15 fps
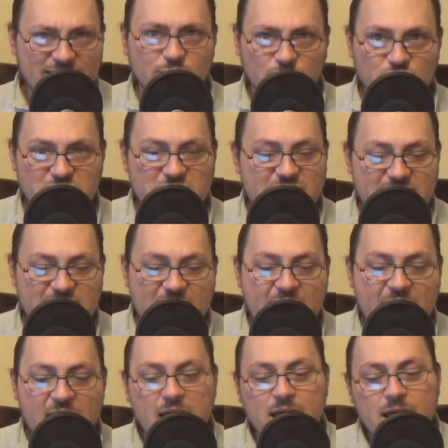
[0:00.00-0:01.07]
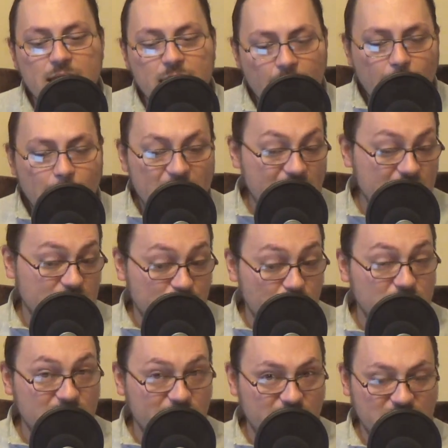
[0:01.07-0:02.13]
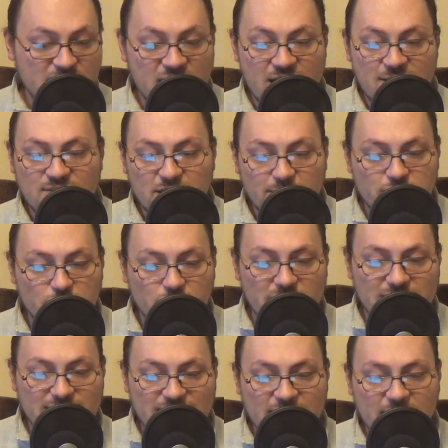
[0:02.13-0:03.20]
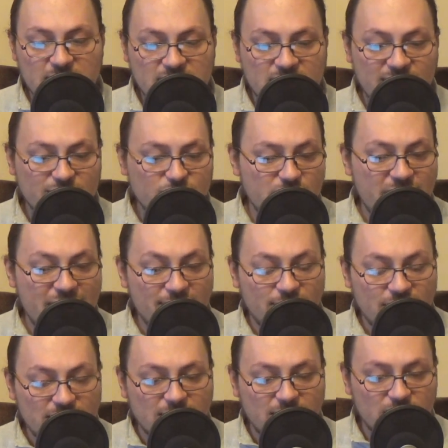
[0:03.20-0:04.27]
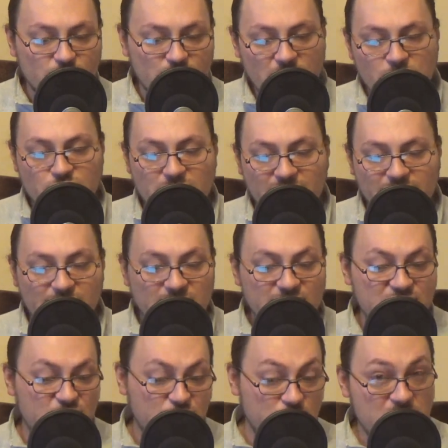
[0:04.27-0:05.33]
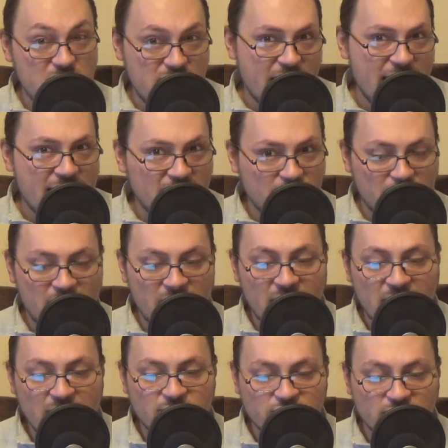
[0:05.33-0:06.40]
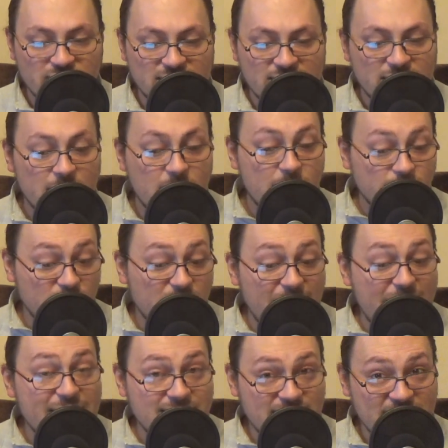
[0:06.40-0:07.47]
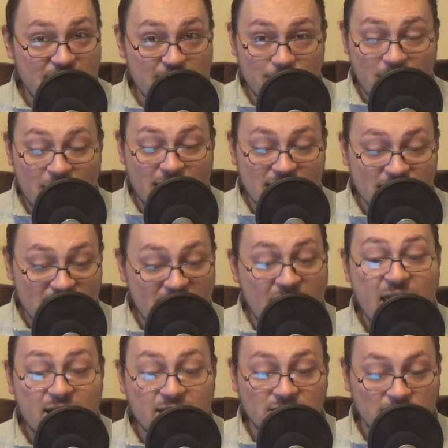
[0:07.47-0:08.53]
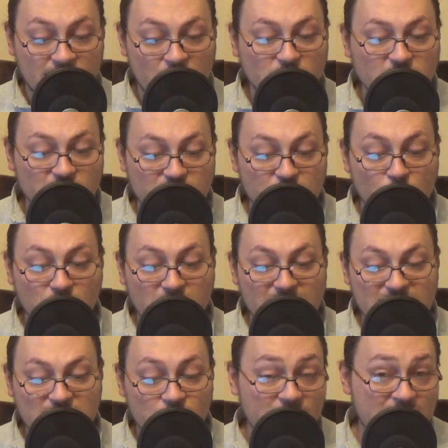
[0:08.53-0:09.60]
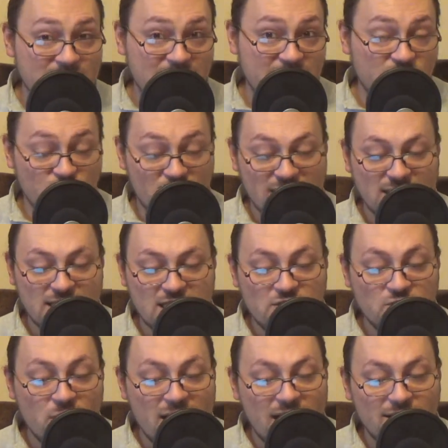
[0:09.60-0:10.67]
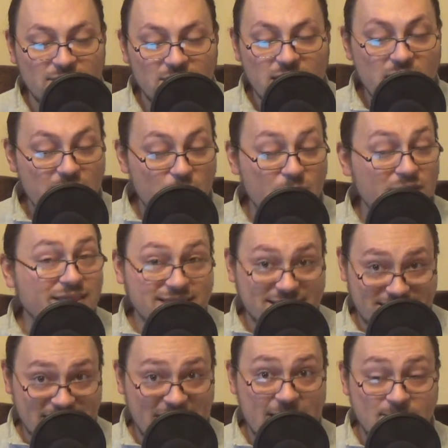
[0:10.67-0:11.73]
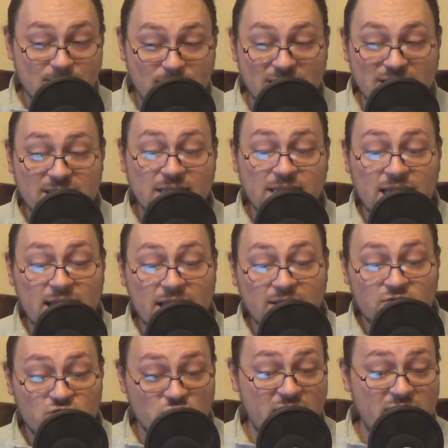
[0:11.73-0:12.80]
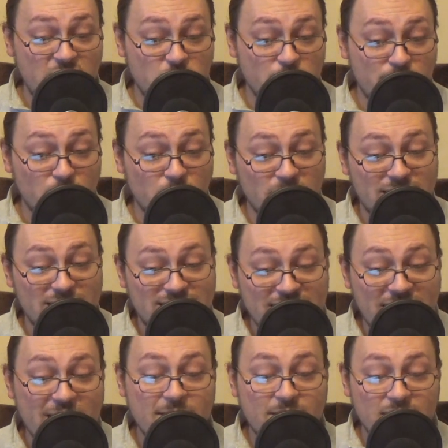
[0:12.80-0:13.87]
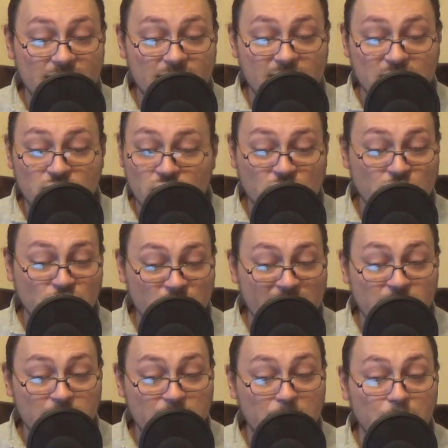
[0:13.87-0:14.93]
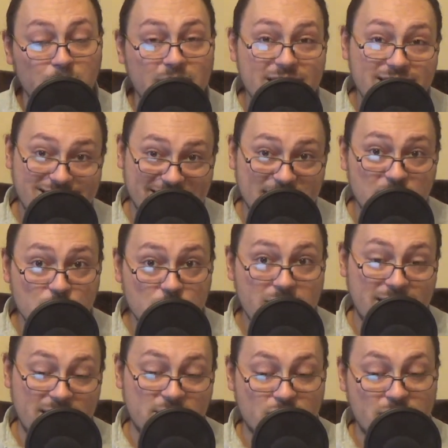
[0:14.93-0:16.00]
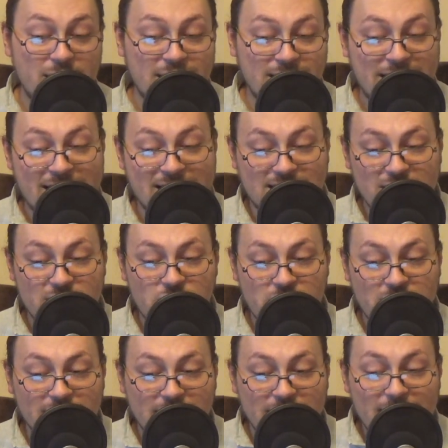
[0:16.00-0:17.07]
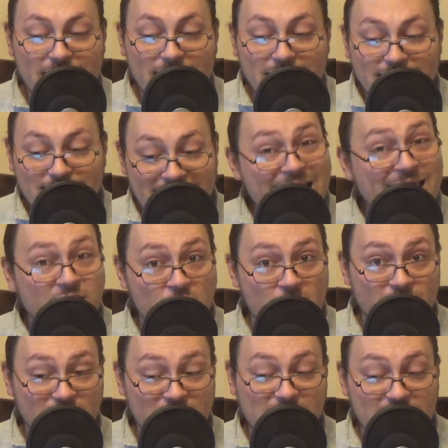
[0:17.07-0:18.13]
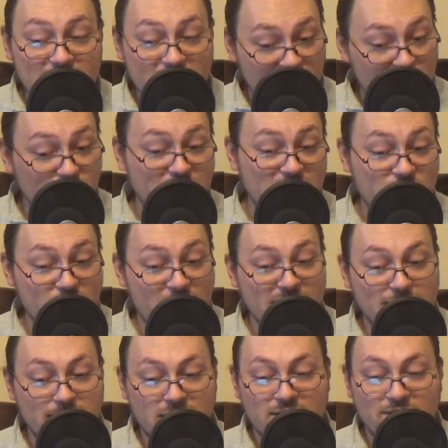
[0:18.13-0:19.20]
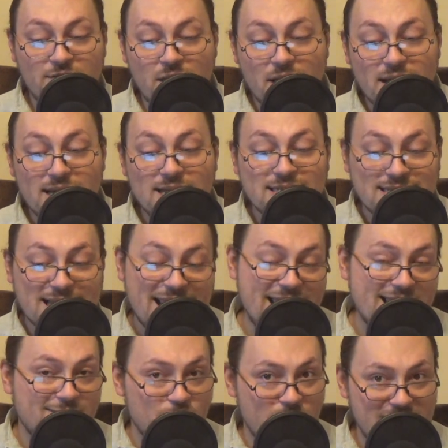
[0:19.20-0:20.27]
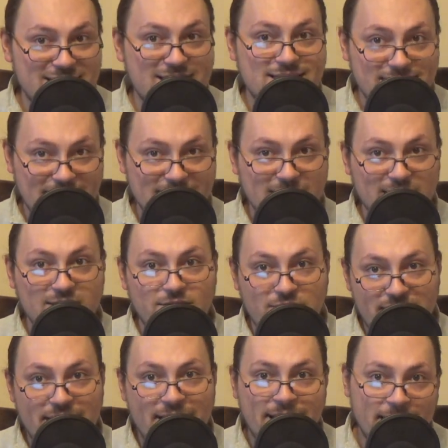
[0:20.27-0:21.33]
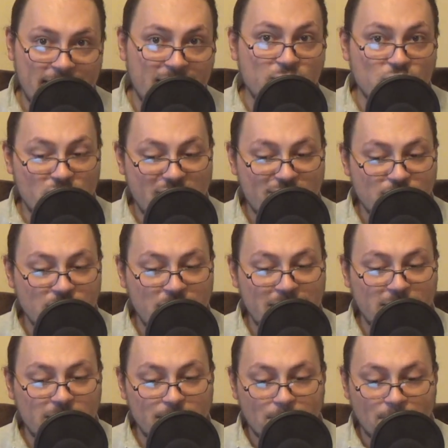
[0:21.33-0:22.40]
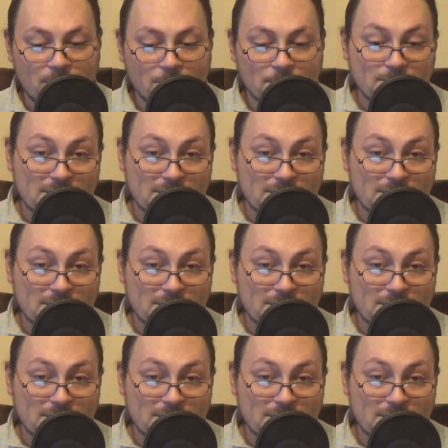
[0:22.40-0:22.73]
I don't really care, because most of the times the protests in this country have little to no relevance to me and my interests. The last time I cared about a protest was in 2012, when the same PSD tried to pull some really, really nasty shit. That conflict included quite a bit of violence and was settled via a referendum.